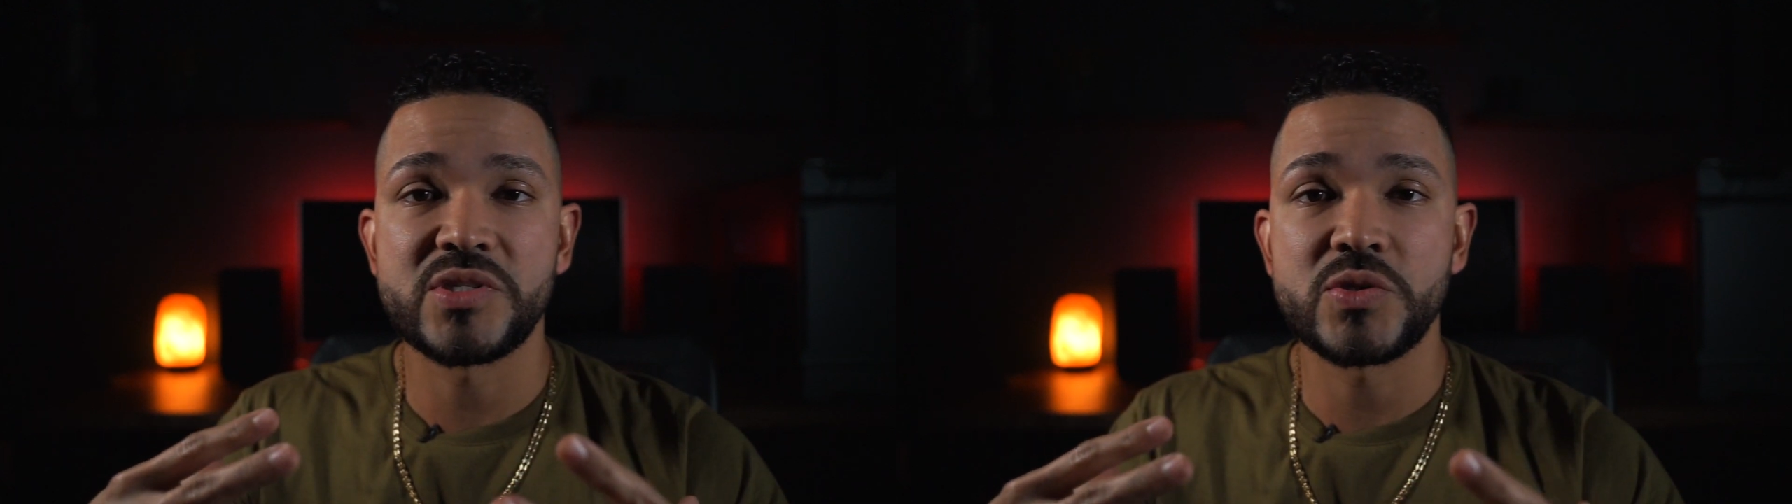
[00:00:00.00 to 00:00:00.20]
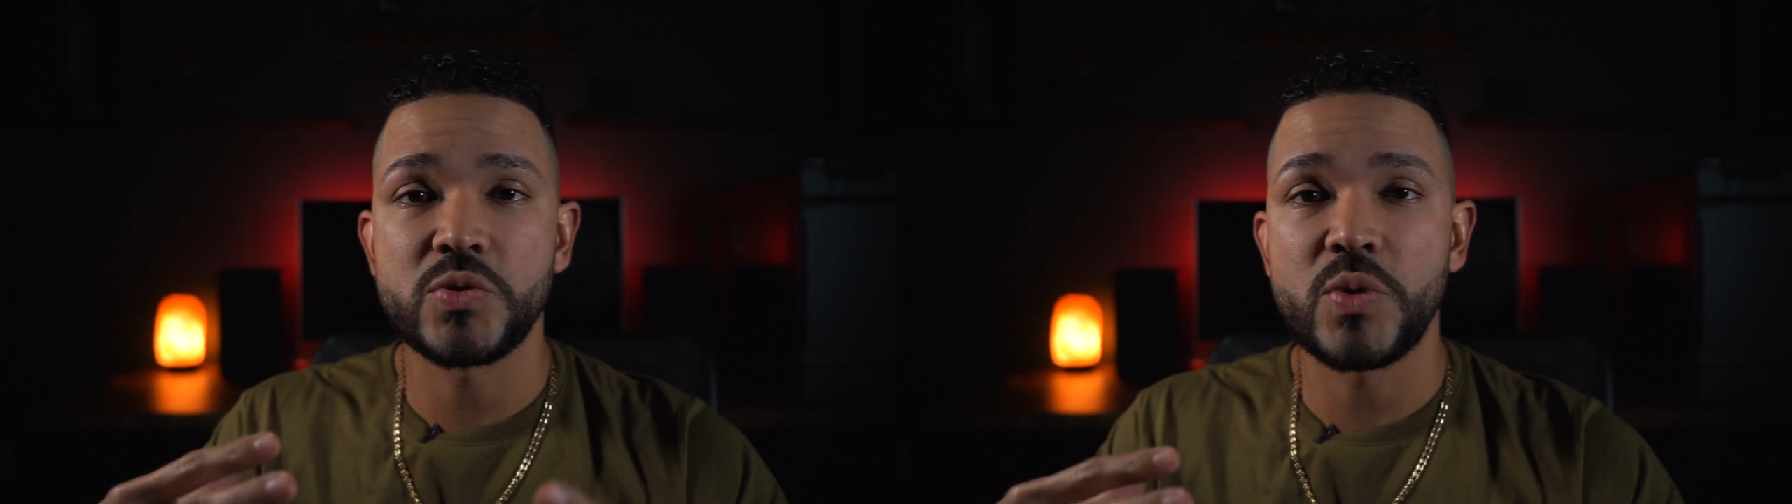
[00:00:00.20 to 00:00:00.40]

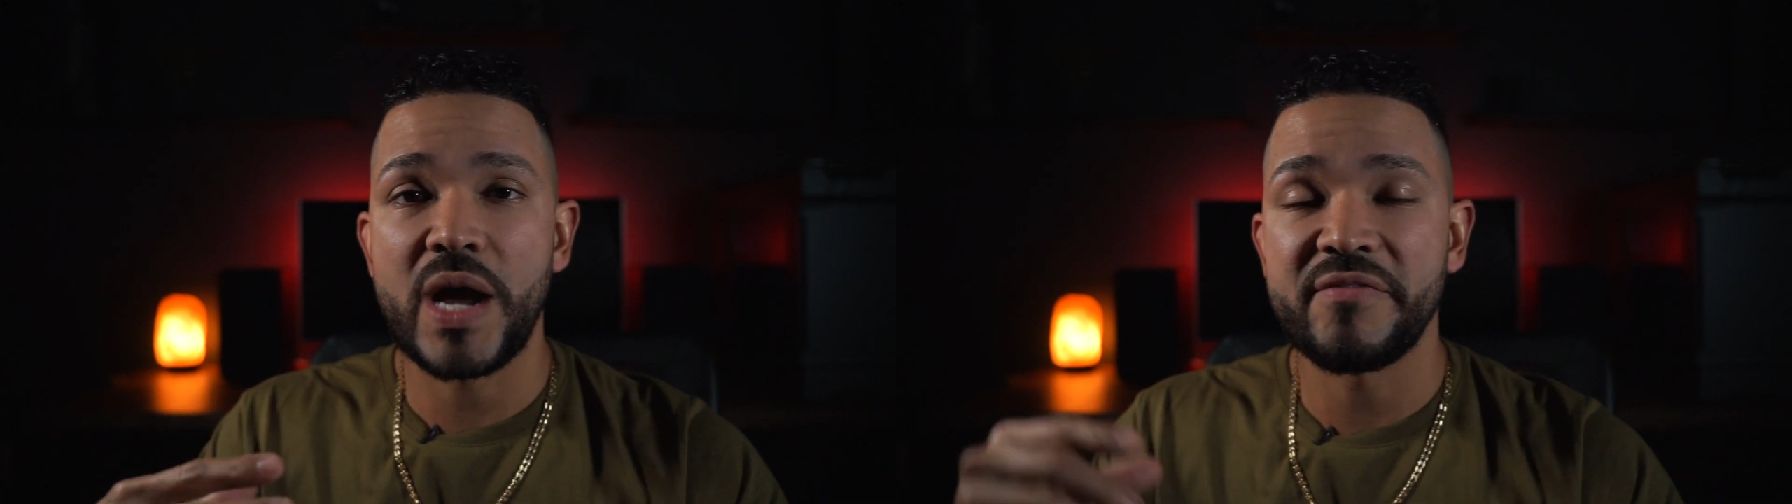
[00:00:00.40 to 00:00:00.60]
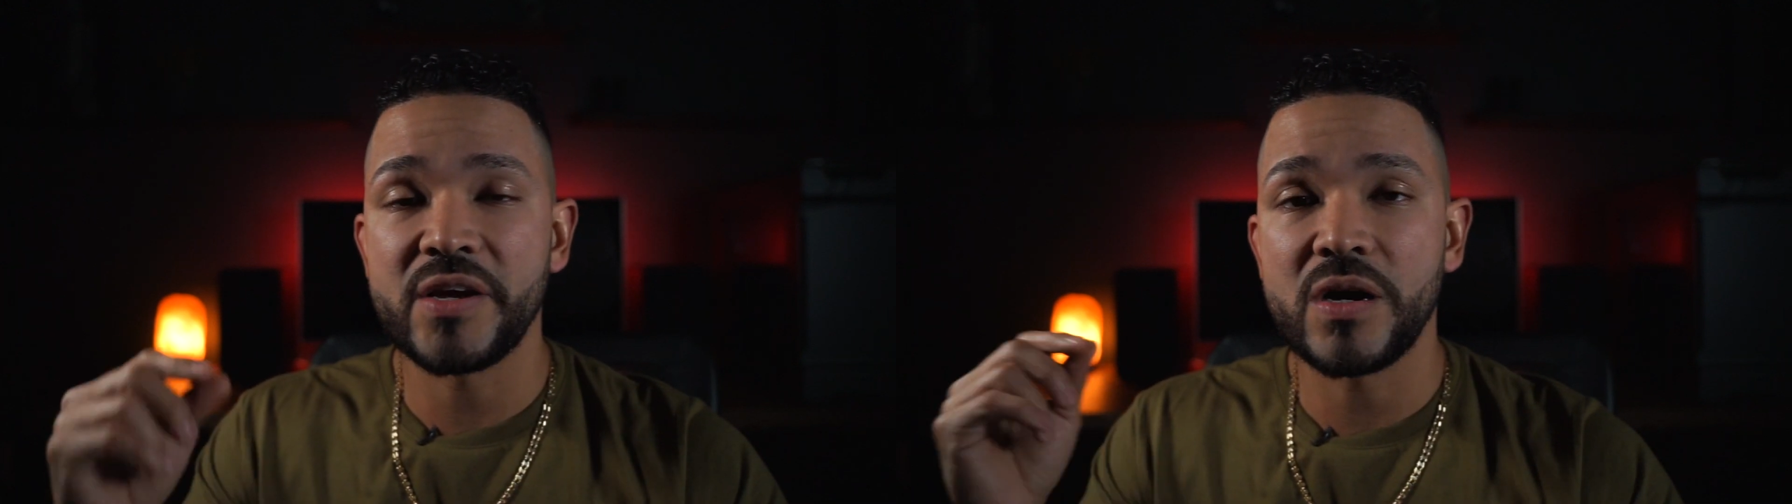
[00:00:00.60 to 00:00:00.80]
to
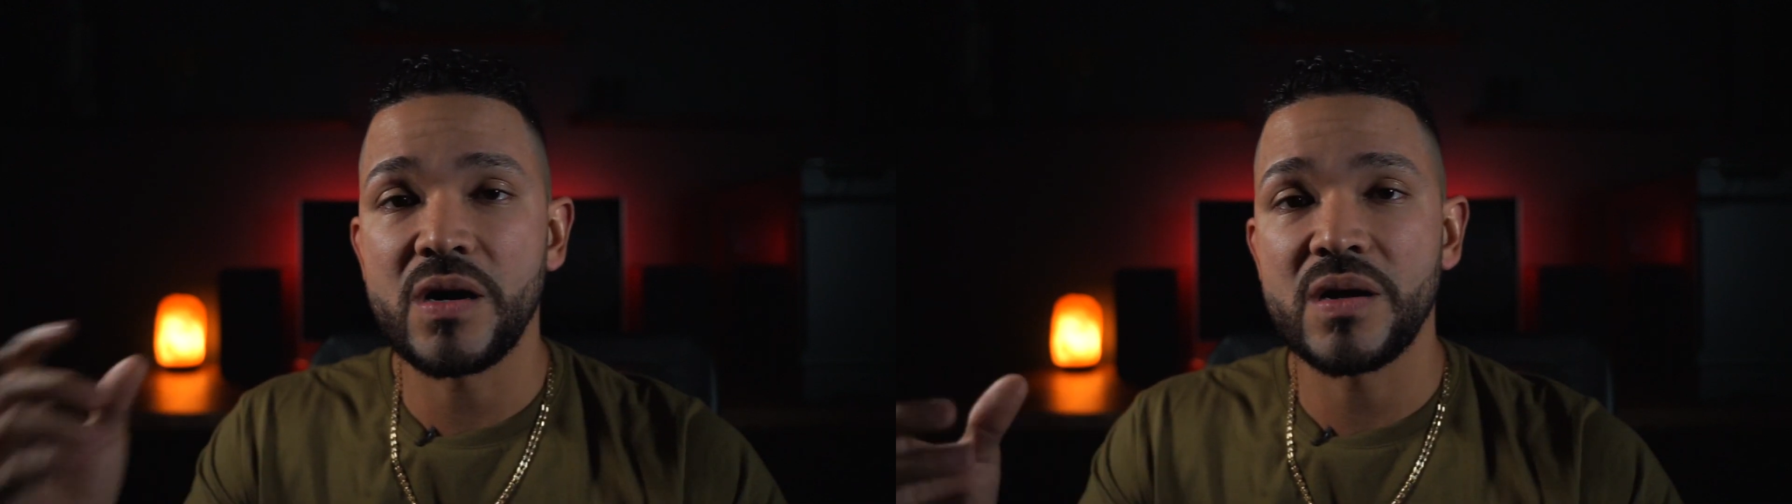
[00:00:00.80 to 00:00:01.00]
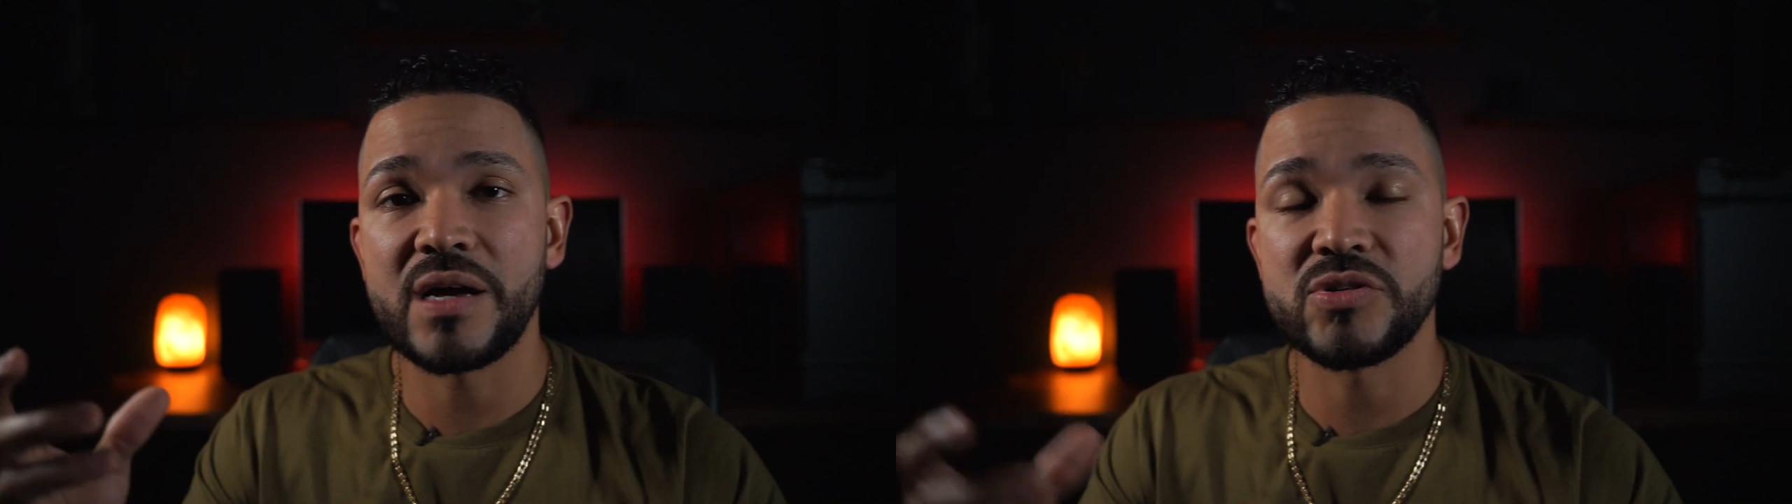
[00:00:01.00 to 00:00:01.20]
having
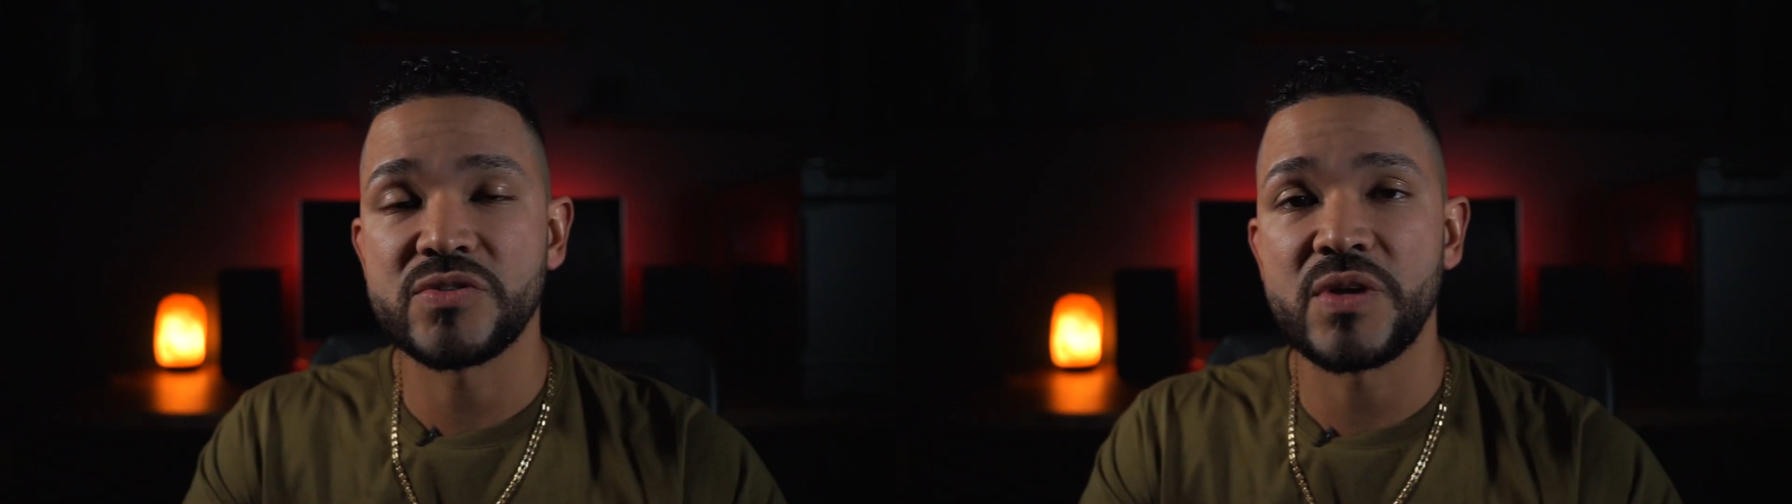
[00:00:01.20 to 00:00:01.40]
callouts